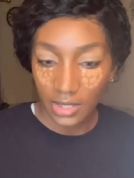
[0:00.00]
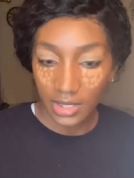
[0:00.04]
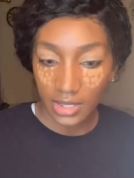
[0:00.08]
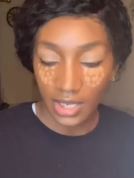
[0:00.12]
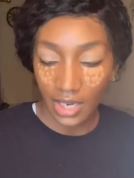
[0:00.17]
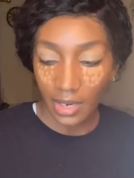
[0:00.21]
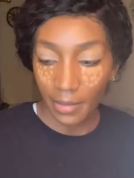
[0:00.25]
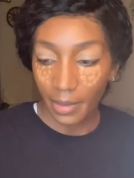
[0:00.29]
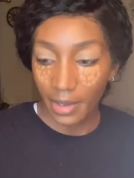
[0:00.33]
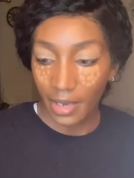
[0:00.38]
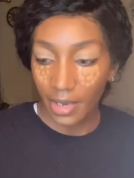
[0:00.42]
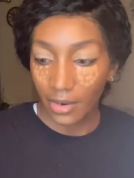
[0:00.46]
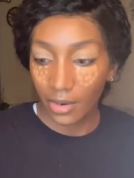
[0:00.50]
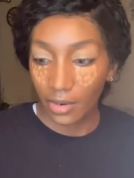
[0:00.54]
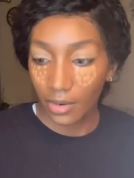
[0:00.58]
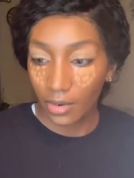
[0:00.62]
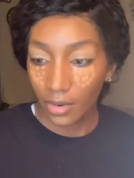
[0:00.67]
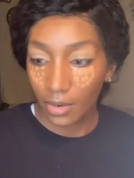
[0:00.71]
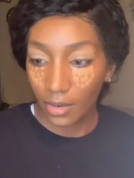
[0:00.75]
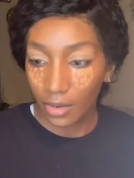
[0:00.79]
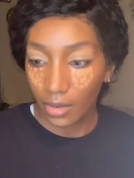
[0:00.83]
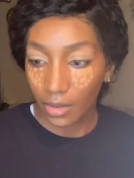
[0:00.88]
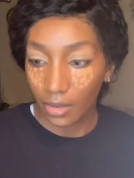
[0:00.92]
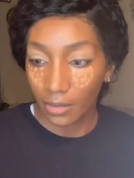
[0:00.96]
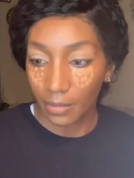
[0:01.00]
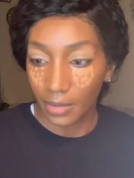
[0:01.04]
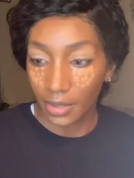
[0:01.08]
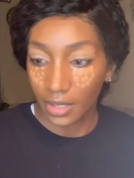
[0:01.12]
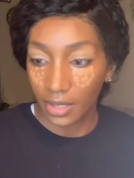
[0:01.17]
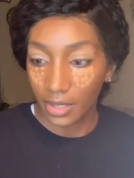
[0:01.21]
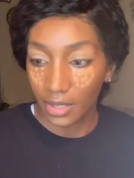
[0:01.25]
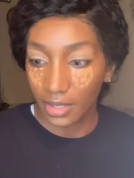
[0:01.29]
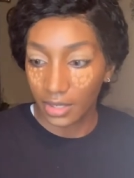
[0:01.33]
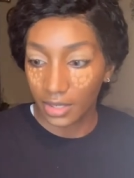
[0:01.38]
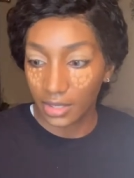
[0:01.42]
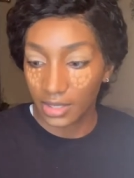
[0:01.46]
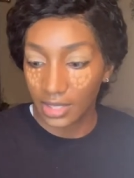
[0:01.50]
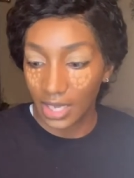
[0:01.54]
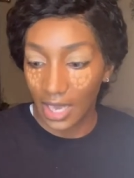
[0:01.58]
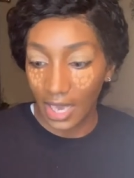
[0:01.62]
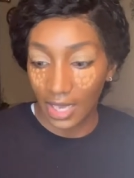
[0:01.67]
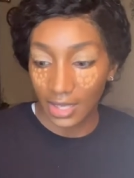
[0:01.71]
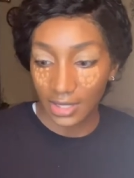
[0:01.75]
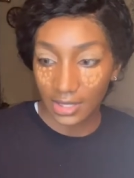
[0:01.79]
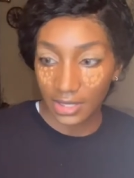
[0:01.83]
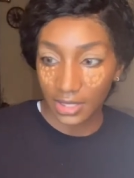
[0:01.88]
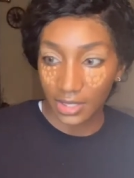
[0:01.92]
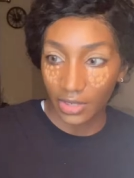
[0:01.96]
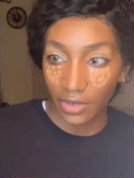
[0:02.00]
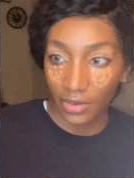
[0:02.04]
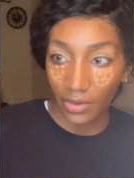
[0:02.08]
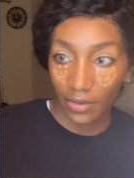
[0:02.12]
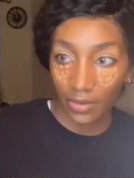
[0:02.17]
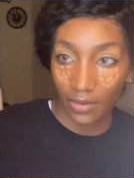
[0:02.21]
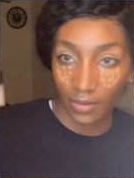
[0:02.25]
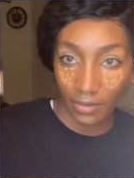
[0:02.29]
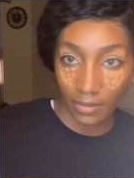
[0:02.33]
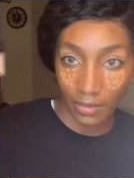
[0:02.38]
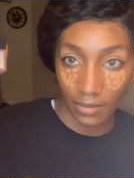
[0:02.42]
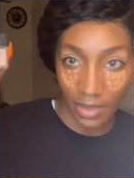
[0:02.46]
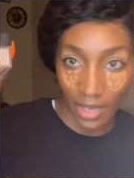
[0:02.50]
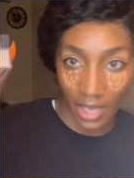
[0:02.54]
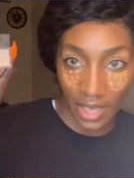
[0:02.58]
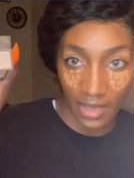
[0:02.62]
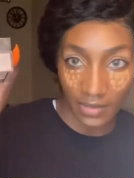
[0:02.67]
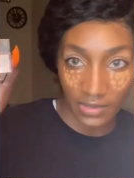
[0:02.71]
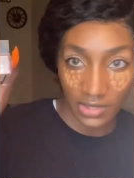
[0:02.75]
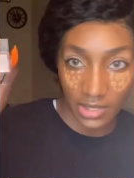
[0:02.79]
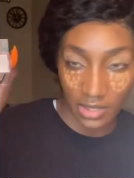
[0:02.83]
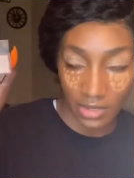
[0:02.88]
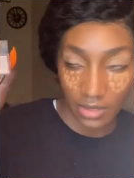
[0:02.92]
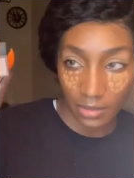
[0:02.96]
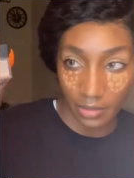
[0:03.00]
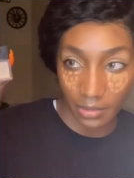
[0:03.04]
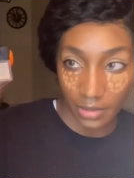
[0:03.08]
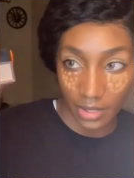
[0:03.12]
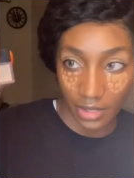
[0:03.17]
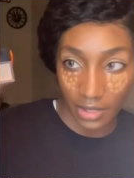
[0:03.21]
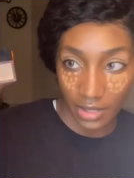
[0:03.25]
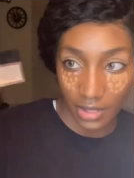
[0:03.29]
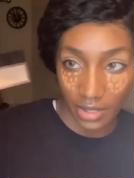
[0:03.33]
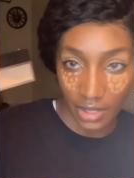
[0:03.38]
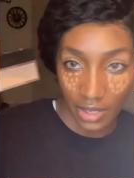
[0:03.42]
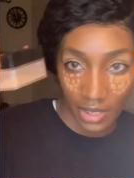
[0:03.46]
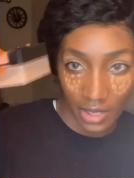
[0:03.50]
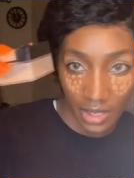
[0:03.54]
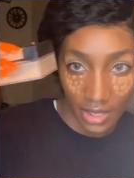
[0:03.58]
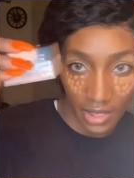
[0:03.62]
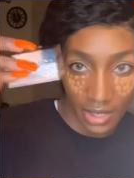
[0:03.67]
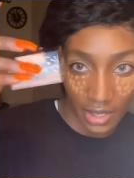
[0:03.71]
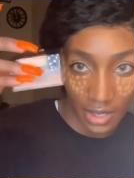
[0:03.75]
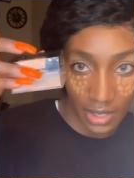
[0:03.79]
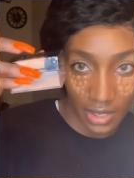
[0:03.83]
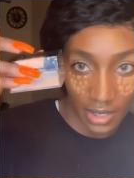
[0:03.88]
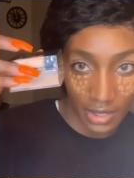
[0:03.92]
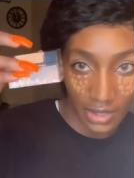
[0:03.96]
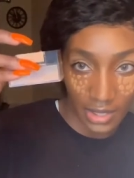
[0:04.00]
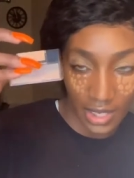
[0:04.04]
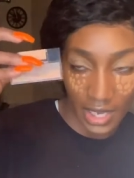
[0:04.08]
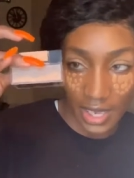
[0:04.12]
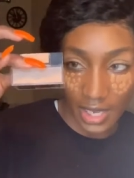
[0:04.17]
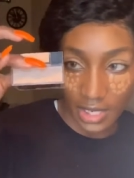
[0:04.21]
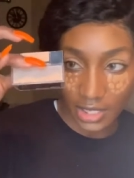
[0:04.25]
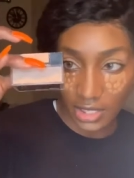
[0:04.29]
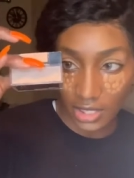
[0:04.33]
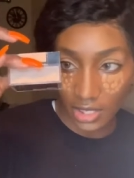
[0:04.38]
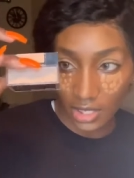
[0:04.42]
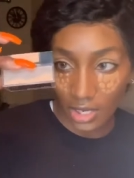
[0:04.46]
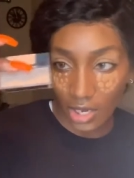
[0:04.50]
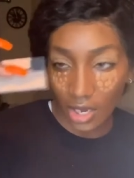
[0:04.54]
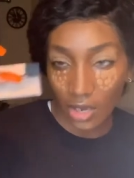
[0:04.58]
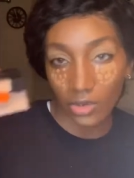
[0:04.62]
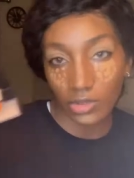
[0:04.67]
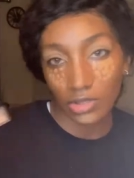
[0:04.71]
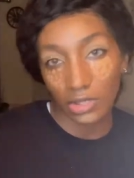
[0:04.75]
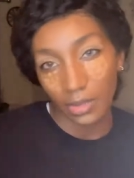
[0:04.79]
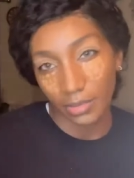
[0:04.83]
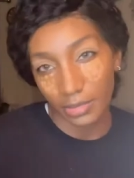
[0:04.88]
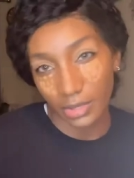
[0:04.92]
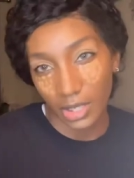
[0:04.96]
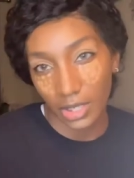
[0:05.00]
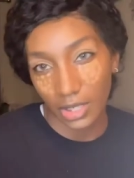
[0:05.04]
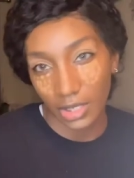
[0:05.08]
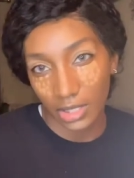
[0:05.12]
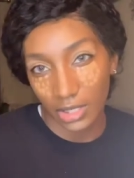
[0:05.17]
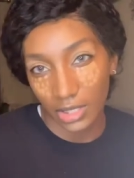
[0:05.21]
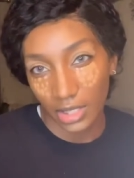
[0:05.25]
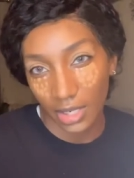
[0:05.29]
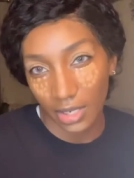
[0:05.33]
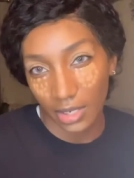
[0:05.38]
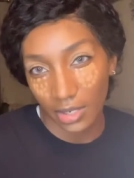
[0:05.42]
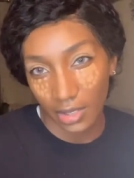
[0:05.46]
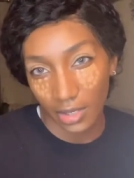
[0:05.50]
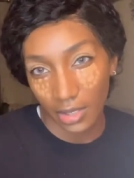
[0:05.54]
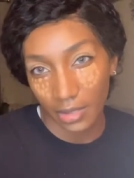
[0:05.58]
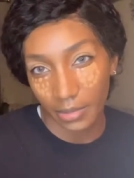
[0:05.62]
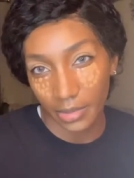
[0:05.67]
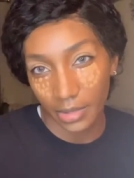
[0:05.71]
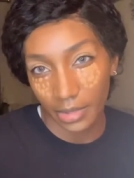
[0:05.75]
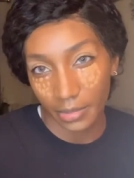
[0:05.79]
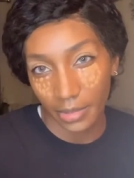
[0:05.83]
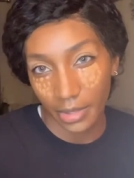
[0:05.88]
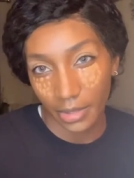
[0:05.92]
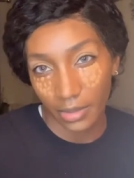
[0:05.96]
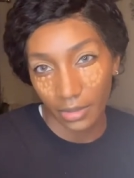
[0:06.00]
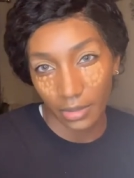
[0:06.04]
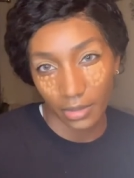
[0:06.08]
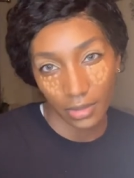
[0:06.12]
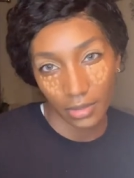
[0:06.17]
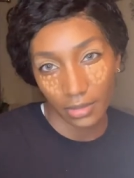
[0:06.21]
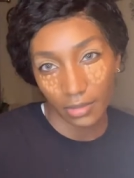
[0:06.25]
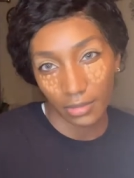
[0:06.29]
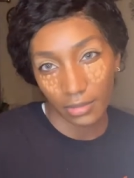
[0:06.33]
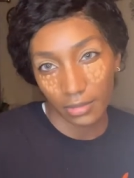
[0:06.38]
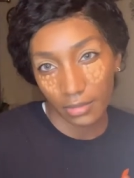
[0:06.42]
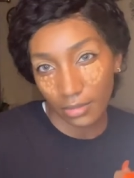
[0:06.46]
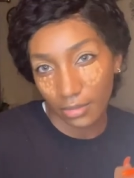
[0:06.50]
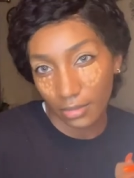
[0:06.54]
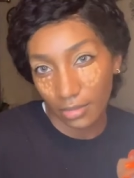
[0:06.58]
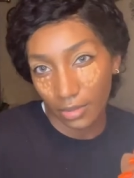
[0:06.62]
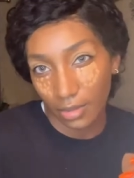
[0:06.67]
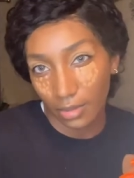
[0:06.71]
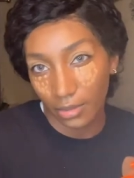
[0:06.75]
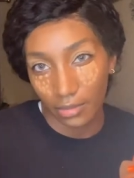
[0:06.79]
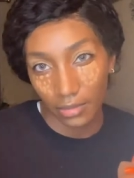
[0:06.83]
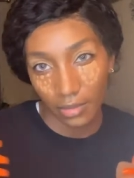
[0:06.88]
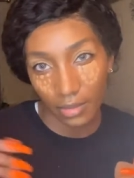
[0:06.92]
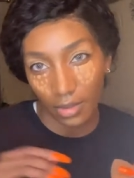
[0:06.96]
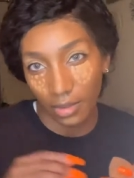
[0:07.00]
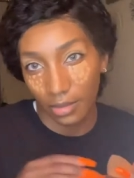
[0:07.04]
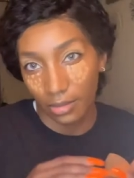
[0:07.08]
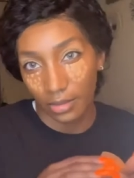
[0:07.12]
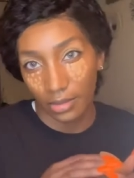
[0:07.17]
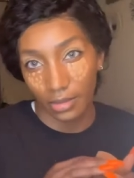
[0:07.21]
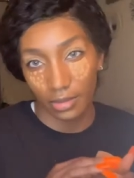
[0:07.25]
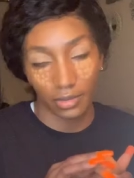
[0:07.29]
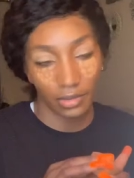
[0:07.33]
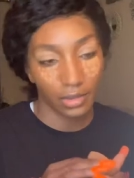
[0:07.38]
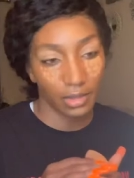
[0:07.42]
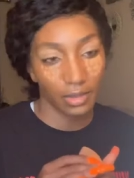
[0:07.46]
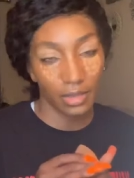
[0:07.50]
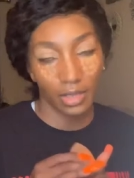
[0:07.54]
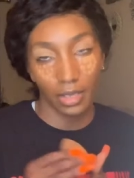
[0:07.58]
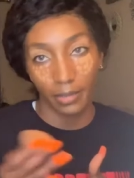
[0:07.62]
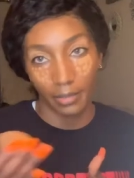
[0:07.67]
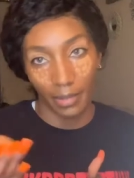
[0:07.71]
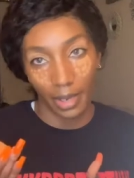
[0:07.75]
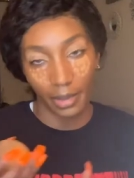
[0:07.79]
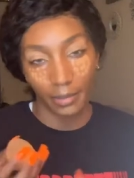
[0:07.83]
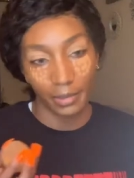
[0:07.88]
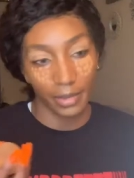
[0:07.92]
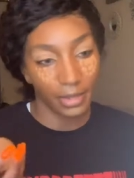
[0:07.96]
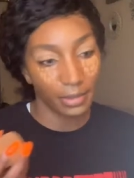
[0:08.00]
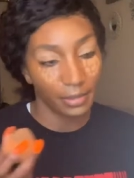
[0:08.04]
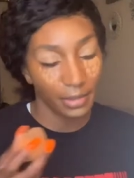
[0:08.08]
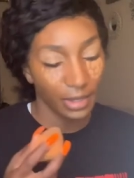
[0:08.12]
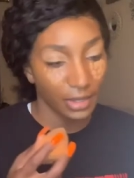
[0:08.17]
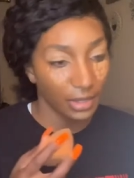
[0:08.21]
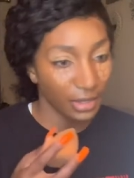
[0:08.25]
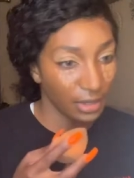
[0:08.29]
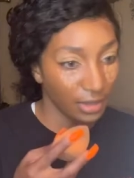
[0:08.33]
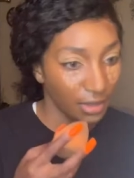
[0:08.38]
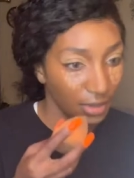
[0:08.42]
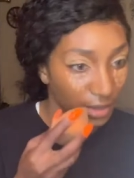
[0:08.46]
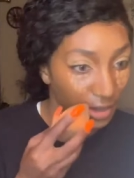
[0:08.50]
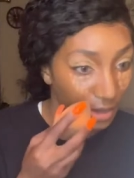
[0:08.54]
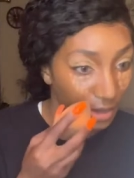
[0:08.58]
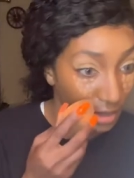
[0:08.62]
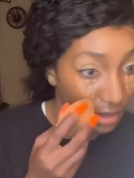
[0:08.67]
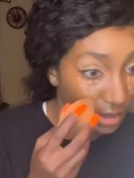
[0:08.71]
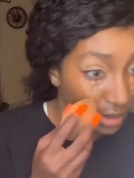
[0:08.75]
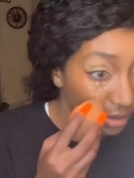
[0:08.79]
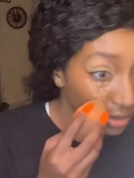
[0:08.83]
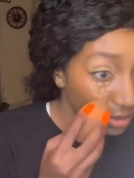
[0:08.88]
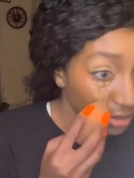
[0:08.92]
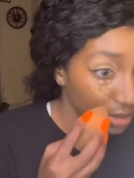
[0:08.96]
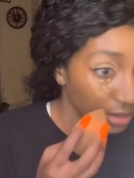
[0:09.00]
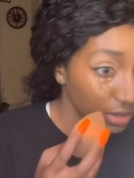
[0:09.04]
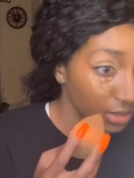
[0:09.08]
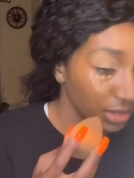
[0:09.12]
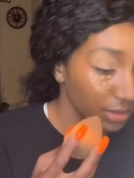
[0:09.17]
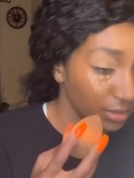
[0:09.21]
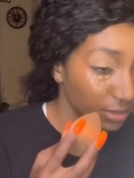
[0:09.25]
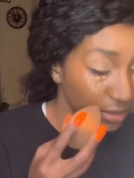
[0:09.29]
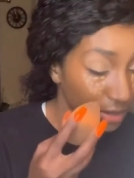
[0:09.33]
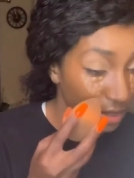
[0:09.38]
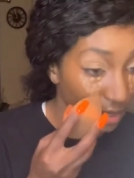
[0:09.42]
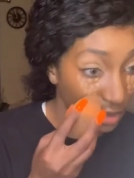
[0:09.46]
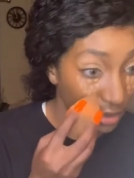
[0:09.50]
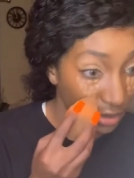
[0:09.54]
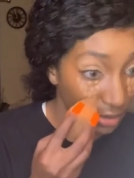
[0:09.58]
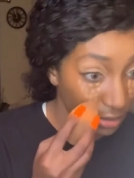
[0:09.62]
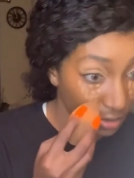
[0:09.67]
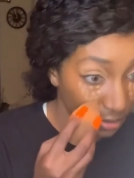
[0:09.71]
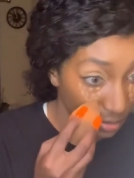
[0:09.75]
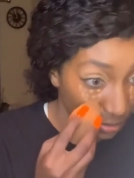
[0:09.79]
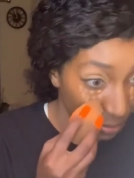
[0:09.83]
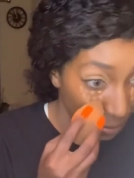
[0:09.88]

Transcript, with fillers: setting powder because I still have some, but it's actually low, so I'm trying to get Jay to give me some more. I don't know. He, he might, but he might not. Because he was like, girl.